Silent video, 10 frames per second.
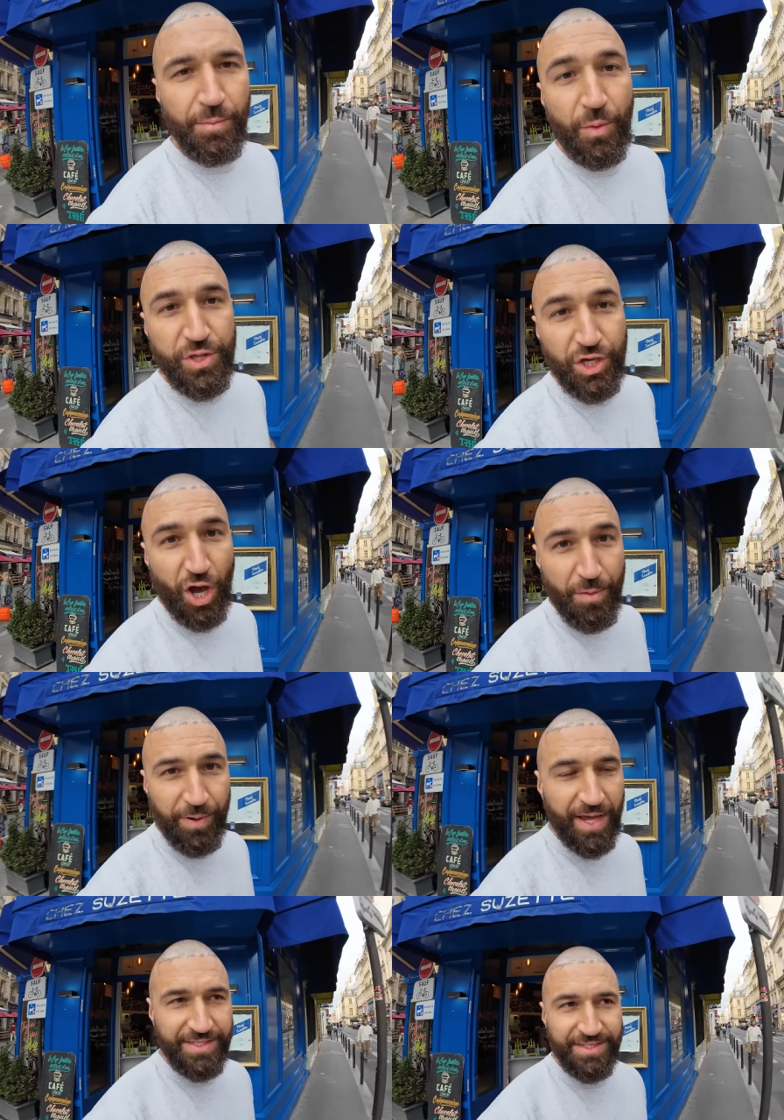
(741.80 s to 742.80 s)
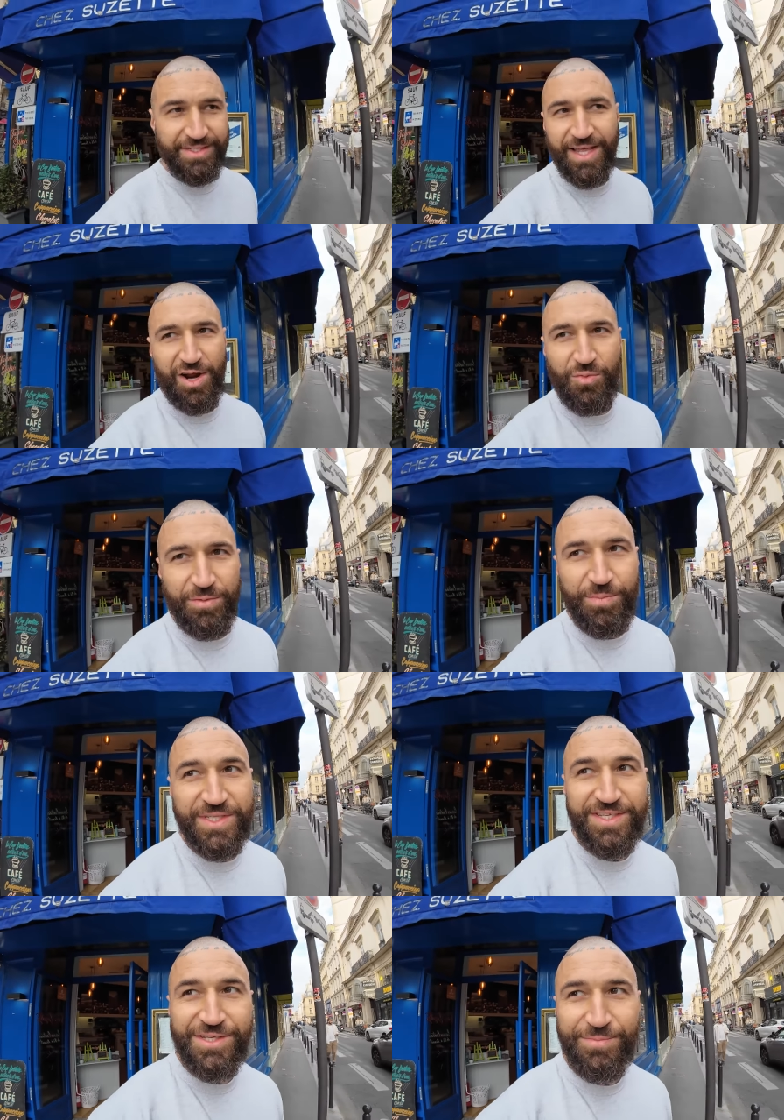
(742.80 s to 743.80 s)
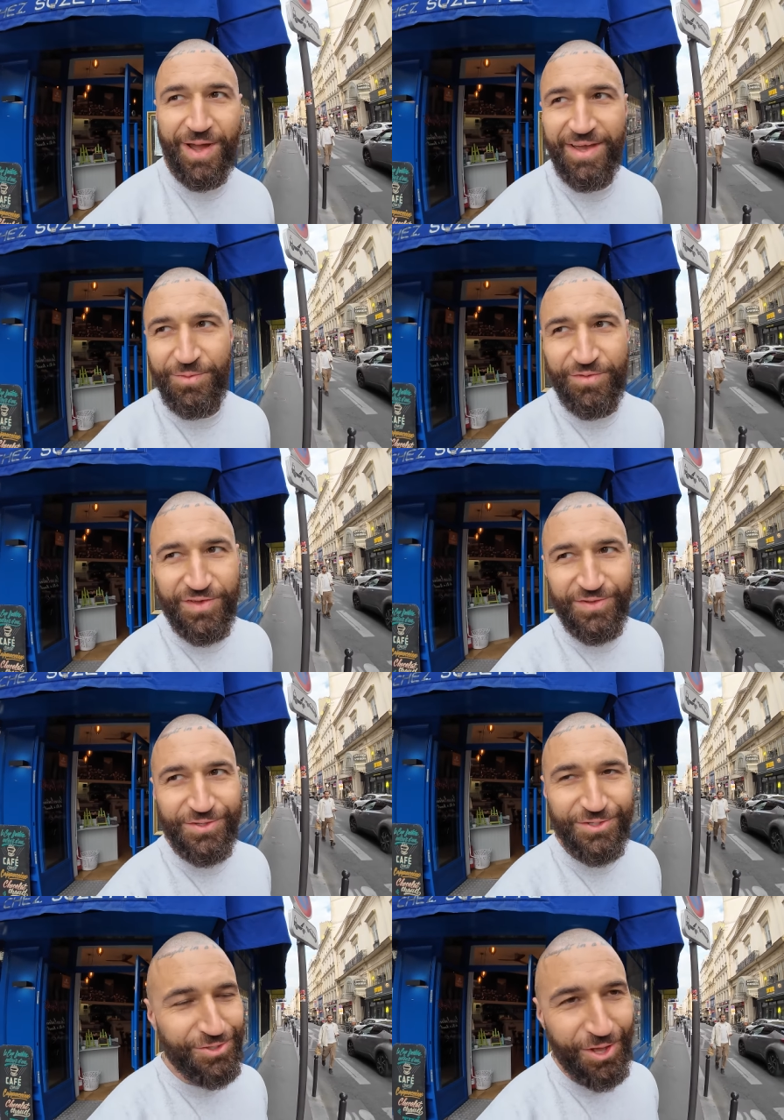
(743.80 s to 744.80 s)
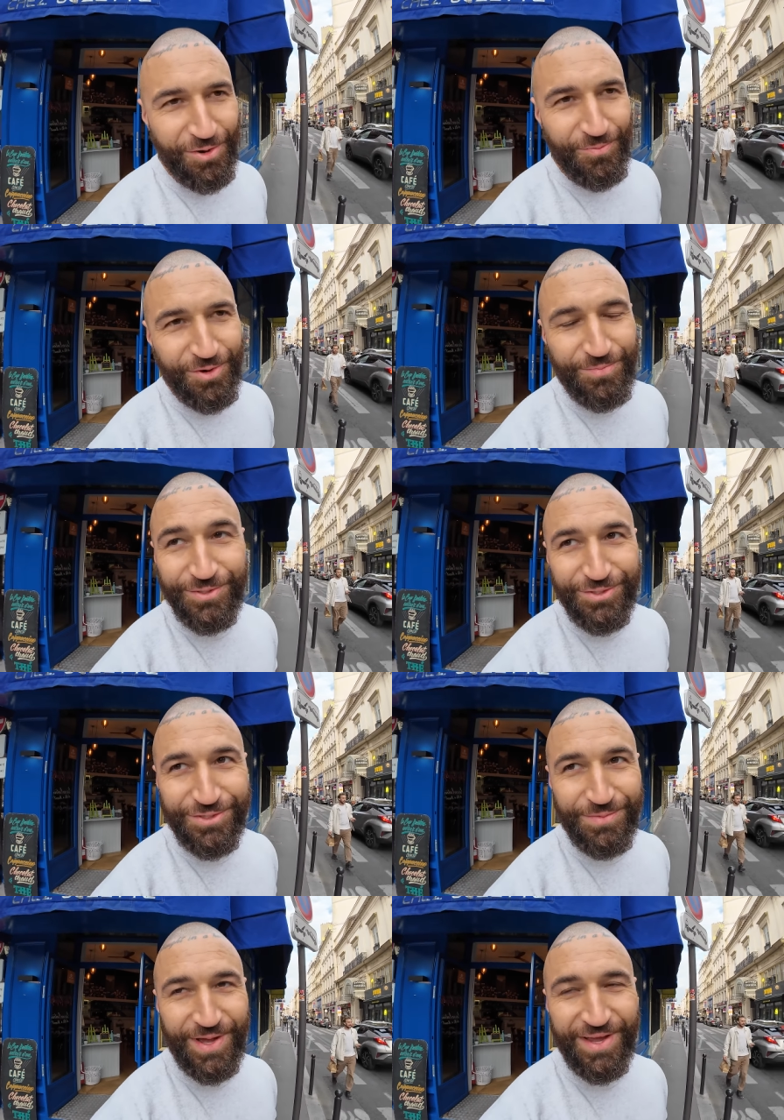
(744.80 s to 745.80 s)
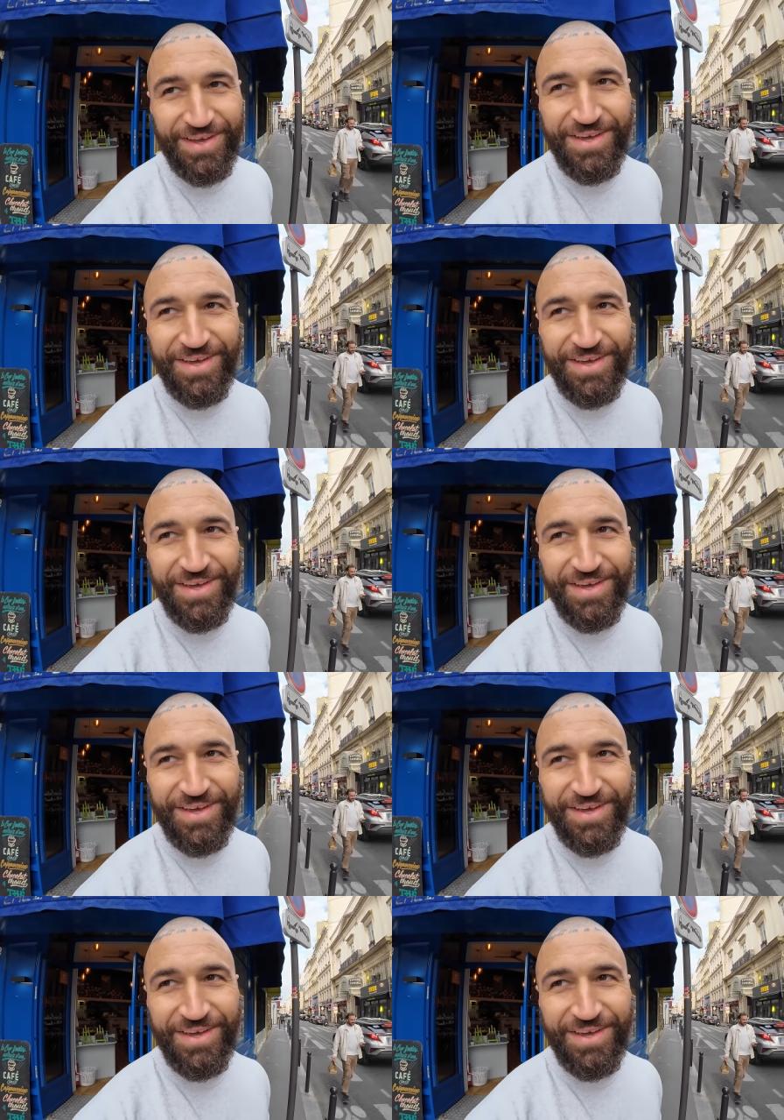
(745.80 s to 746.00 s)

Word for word: But when you go places, they don't want to participate with English. They don't want to participate.